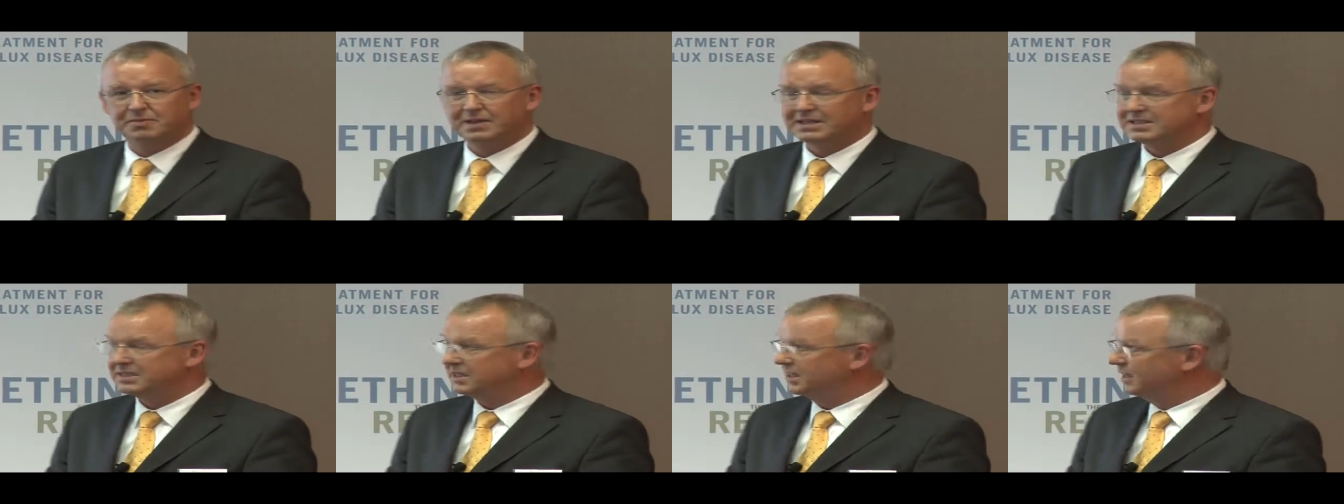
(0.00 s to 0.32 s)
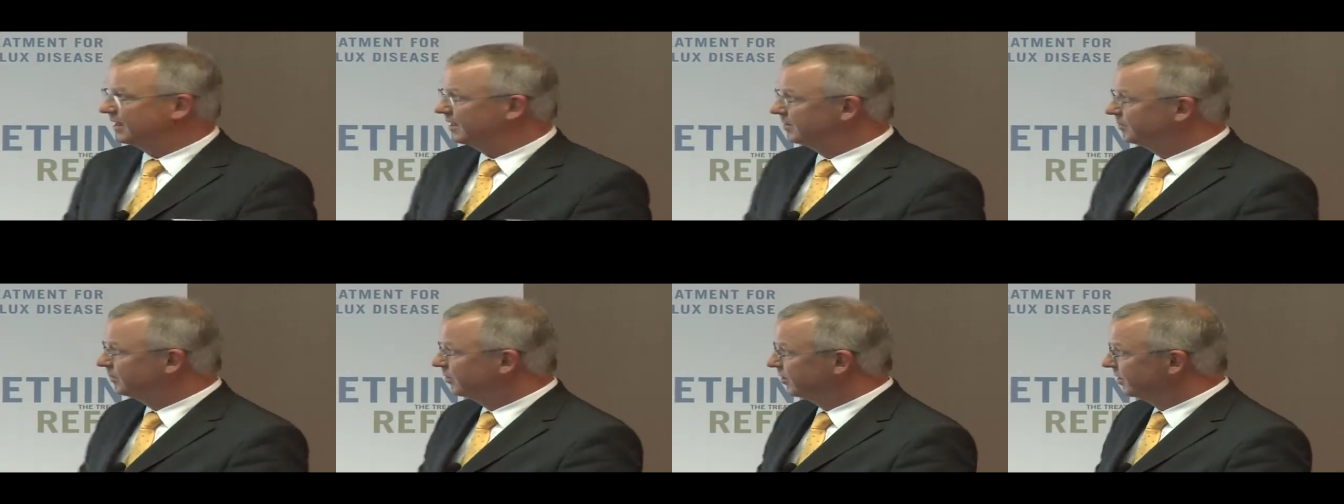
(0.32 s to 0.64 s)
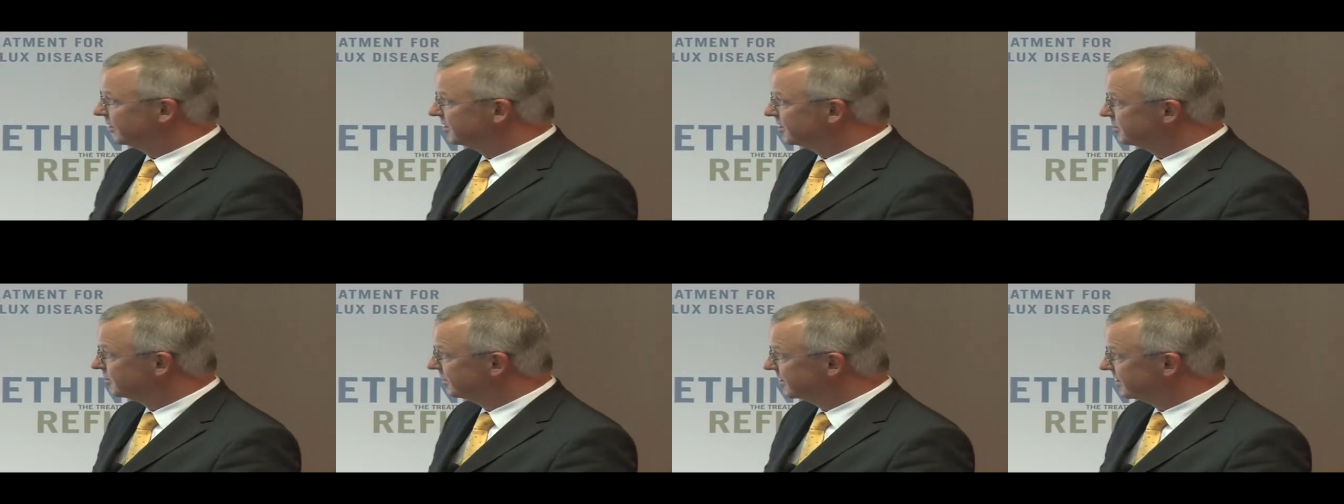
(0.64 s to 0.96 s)
basically in
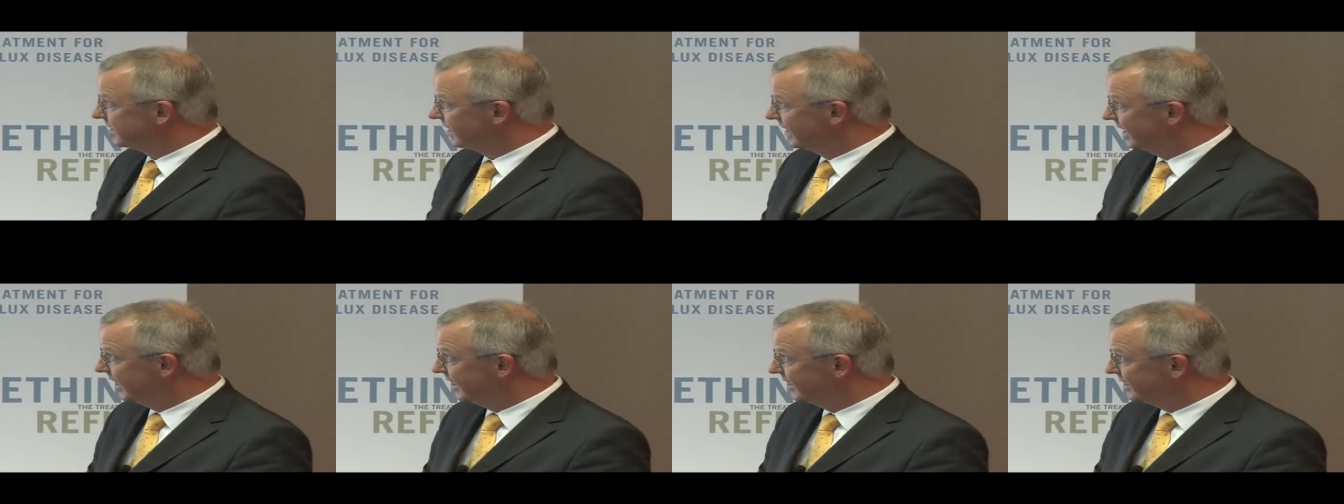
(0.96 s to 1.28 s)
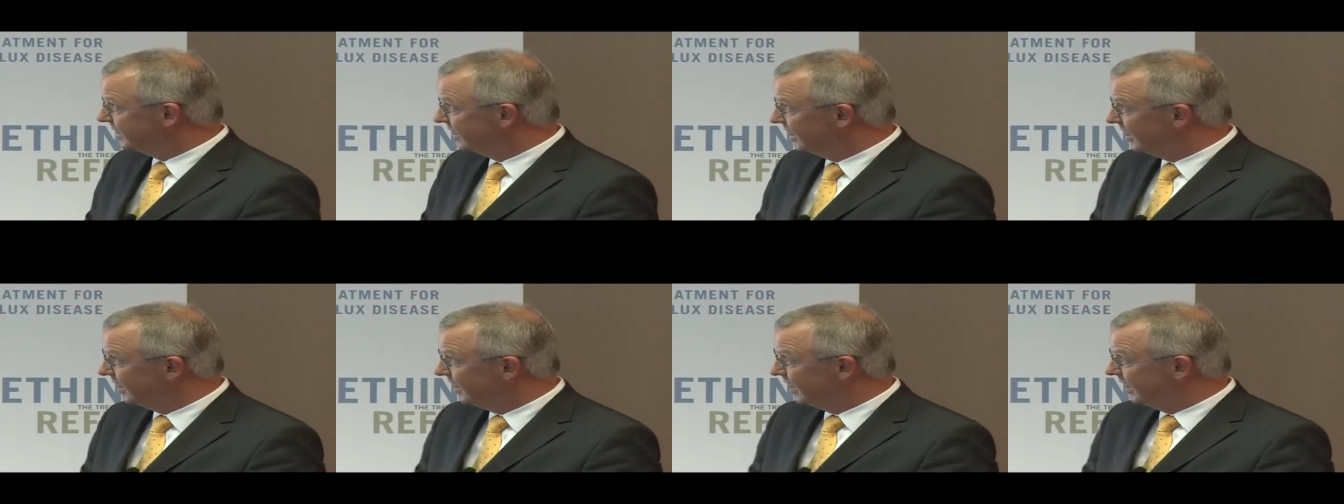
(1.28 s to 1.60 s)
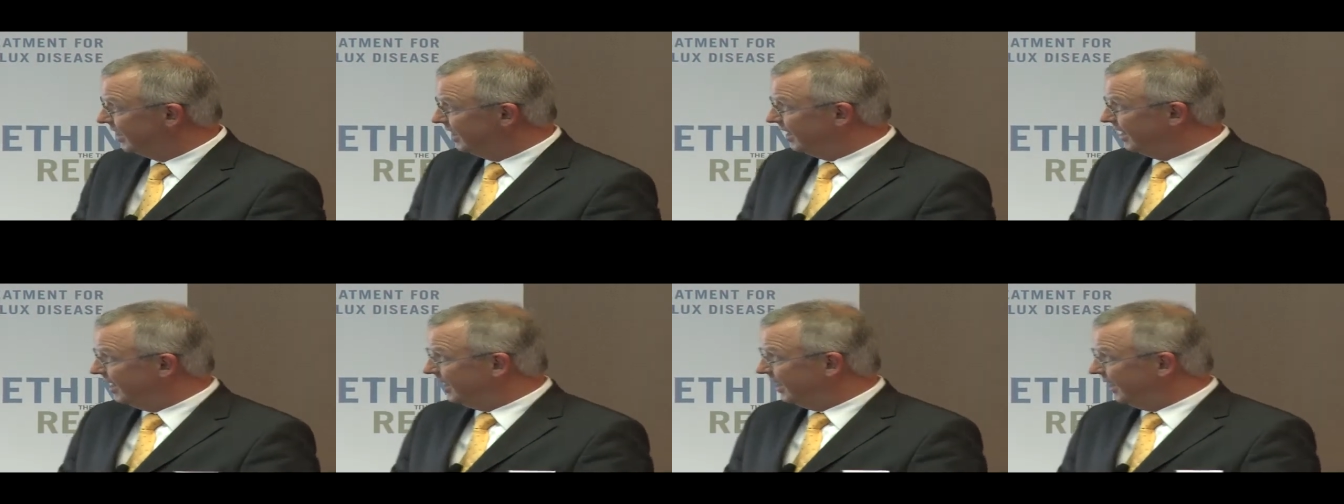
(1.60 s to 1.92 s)
Bern, Switzerland,
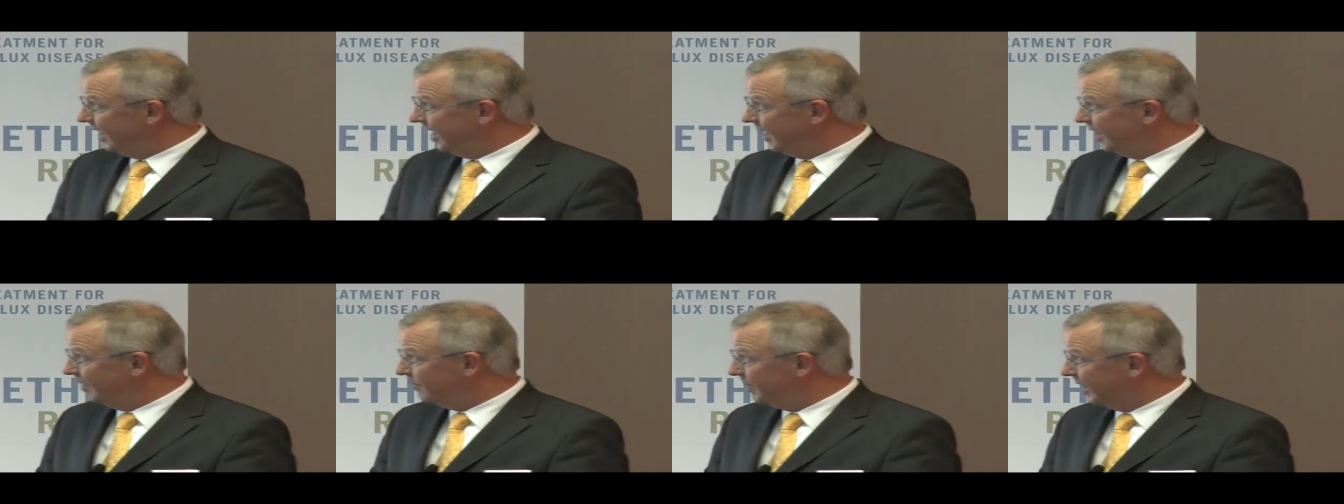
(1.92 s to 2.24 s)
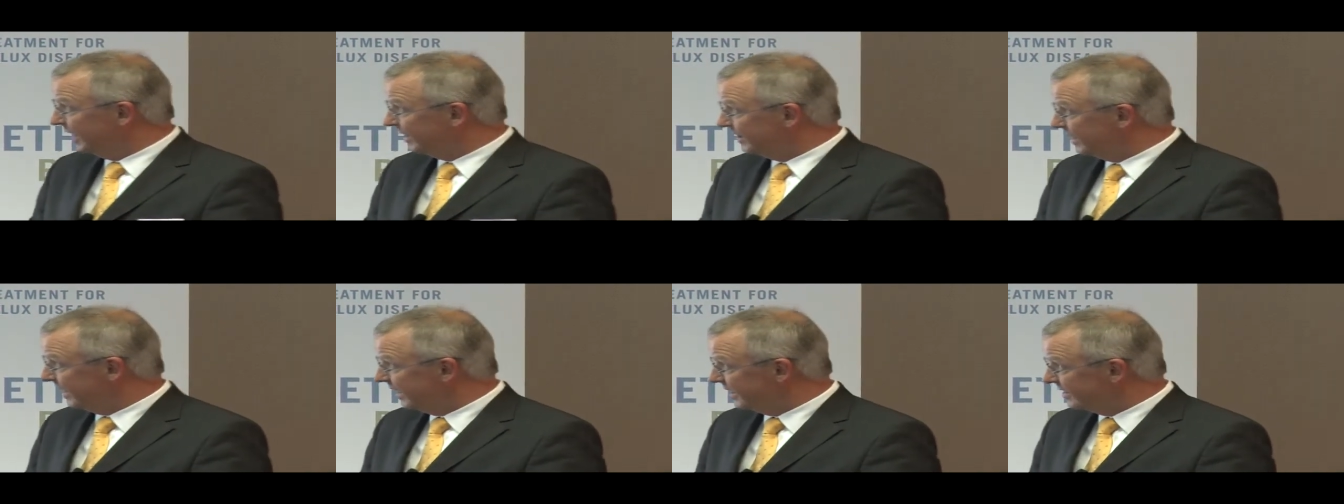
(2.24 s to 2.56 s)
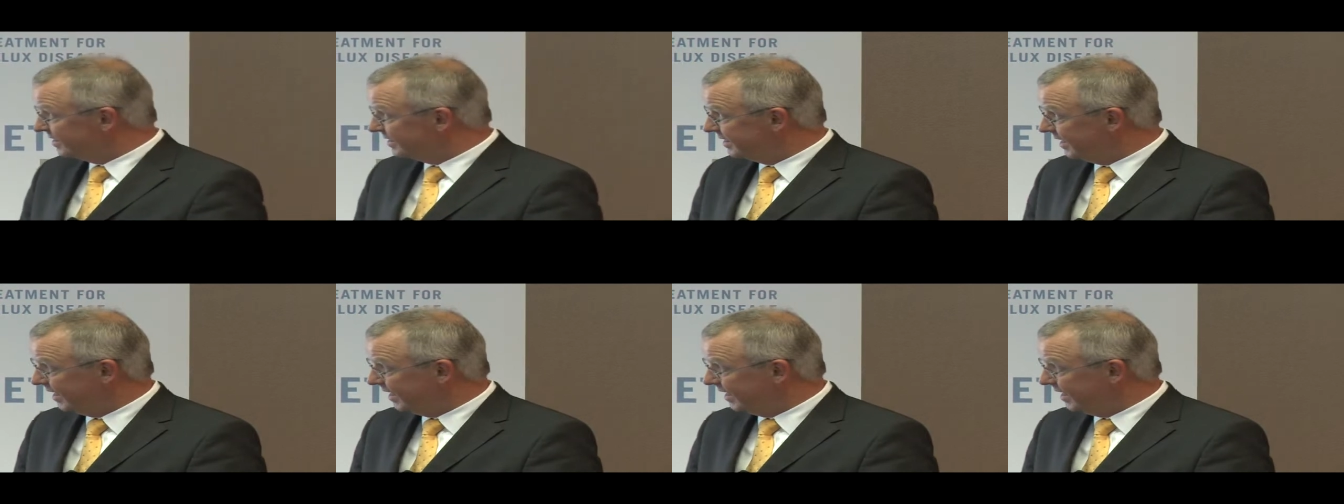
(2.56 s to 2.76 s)
um, at that